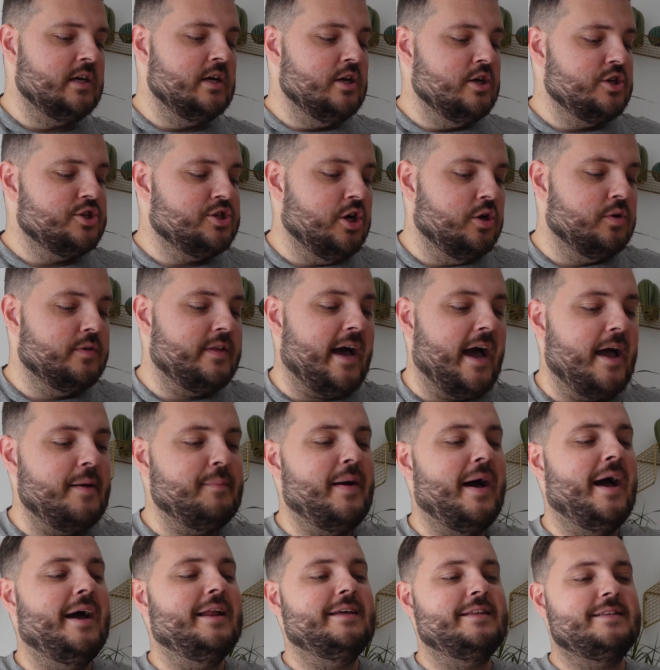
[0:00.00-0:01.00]
So the
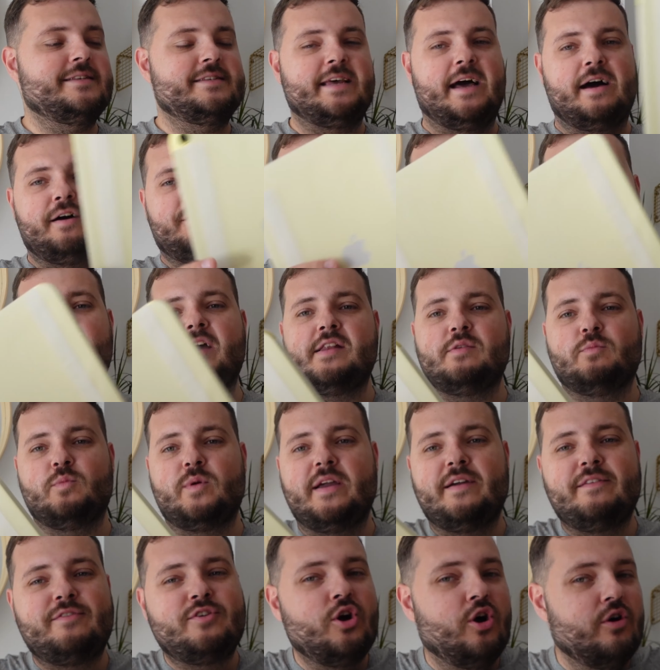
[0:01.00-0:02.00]
iPad itself then, we
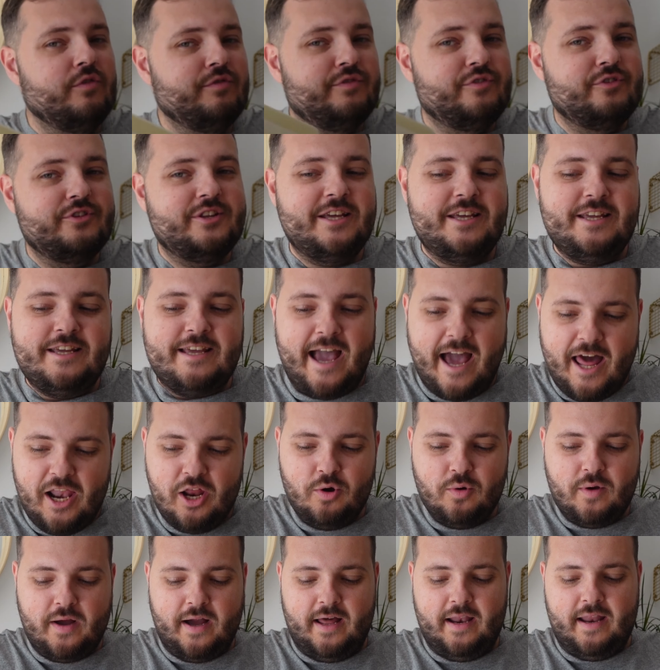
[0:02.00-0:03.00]
have gone for the
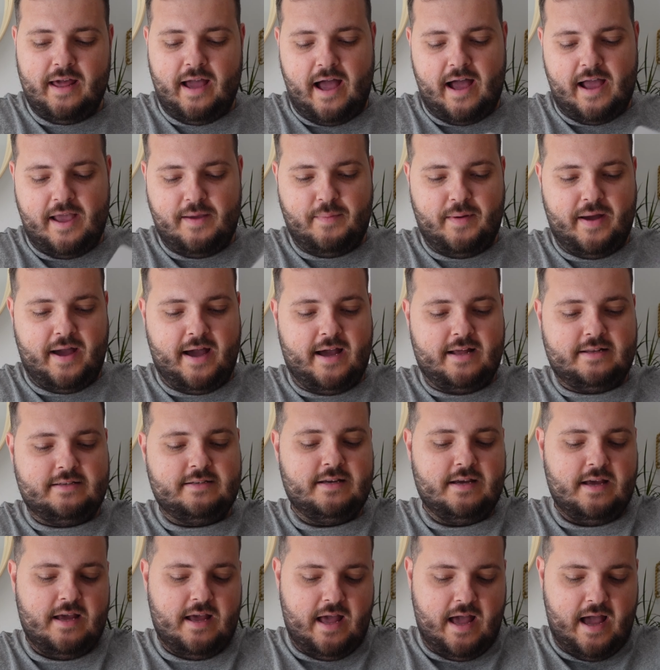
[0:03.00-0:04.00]
yellow color
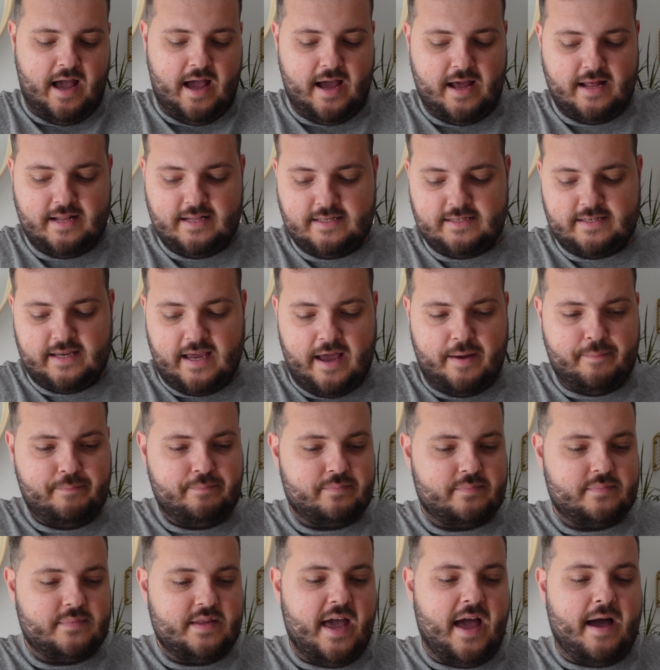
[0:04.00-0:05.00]
iPad,
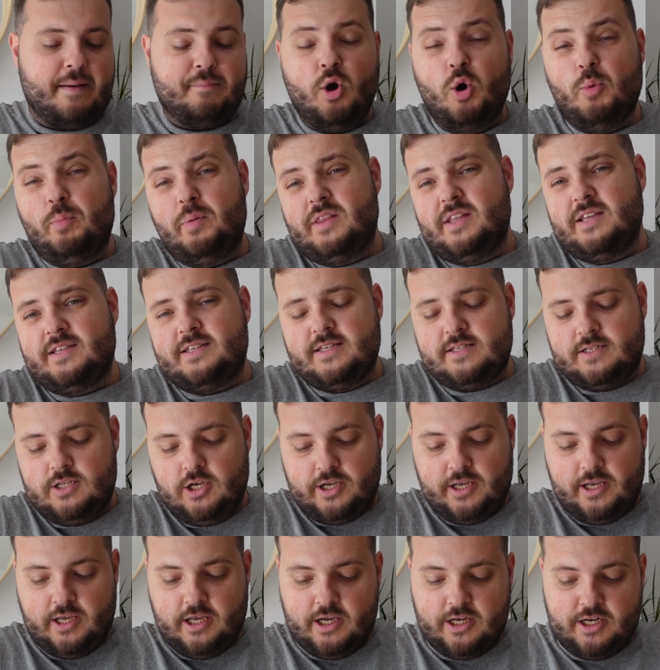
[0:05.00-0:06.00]
and yeah, I'm hoping this is
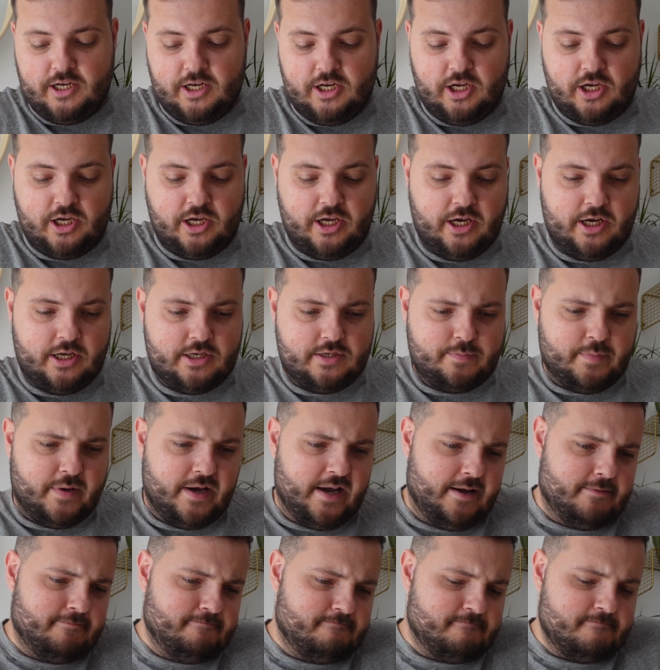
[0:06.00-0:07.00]
going to look good,
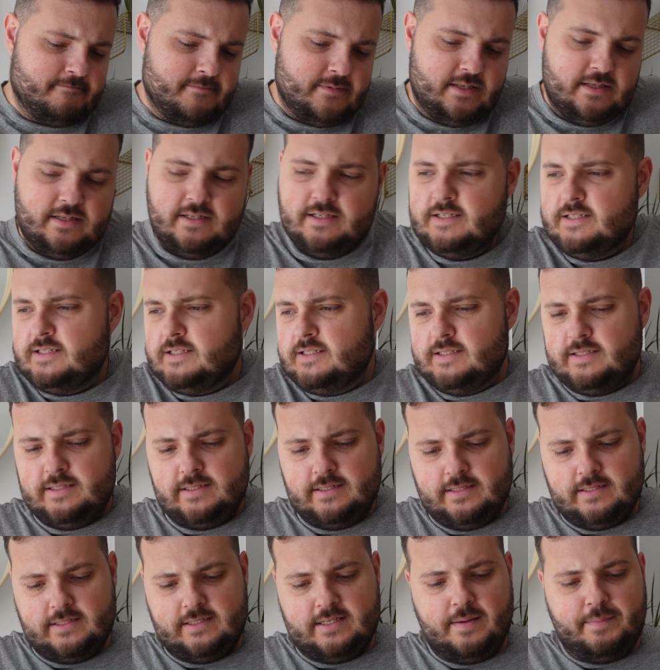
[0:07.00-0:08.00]
but
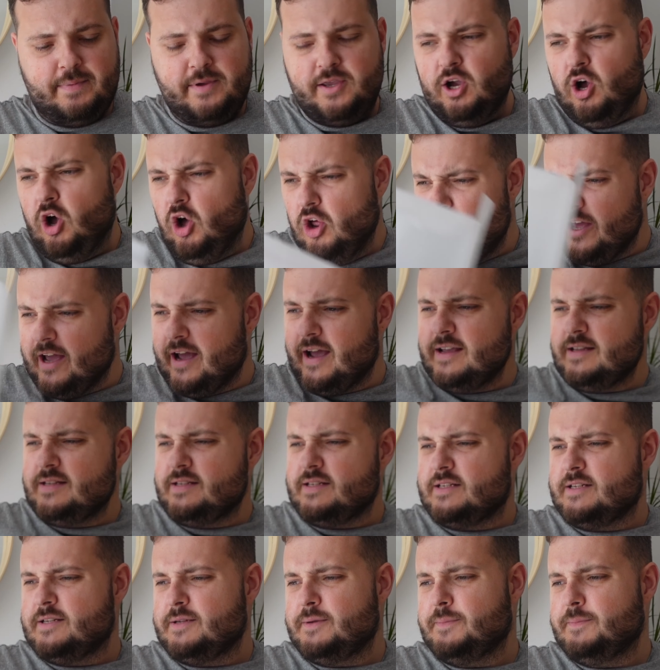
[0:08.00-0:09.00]
to be
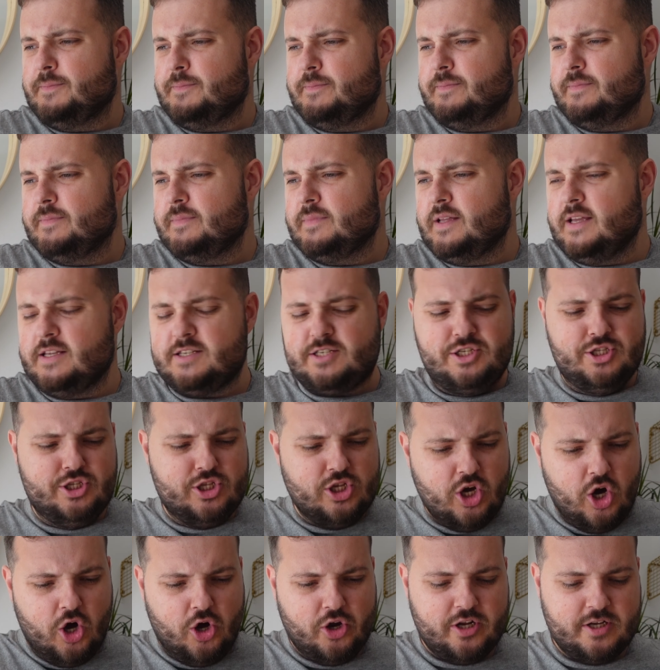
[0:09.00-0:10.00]
honest, it's
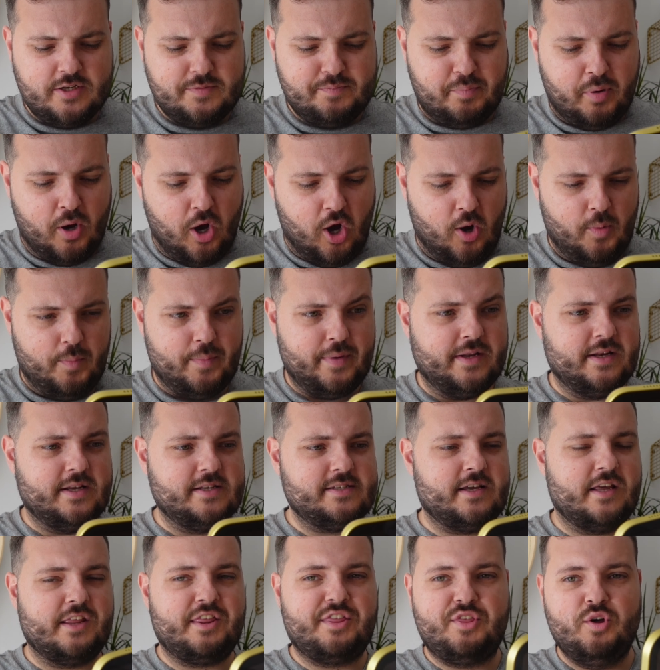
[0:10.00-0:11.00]
not as popping
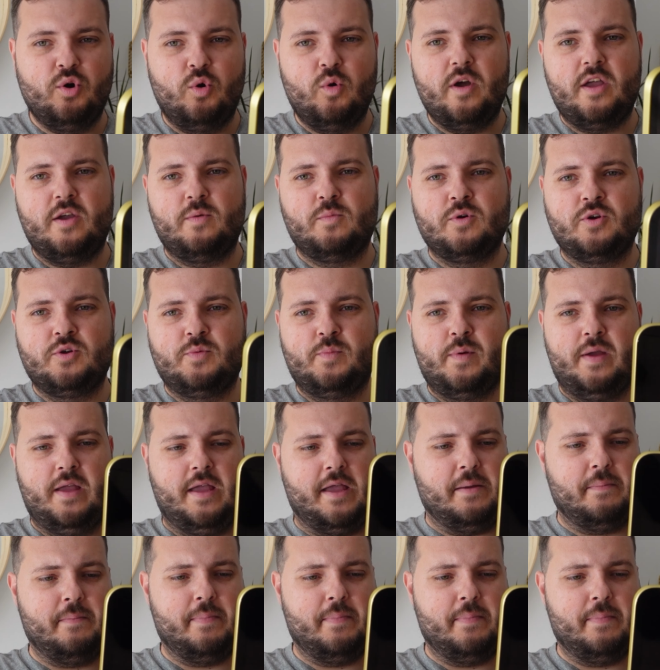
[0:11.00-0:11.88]
as I thought it would be.